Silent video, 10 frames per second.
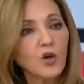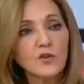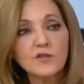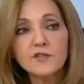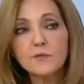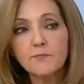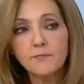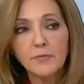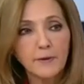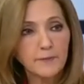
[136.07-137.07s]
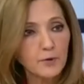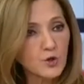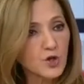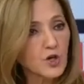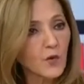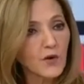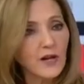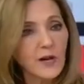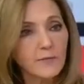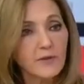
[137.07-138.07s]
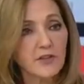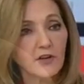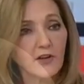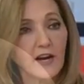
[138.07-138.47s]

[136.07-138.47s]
vibes. This is Esovic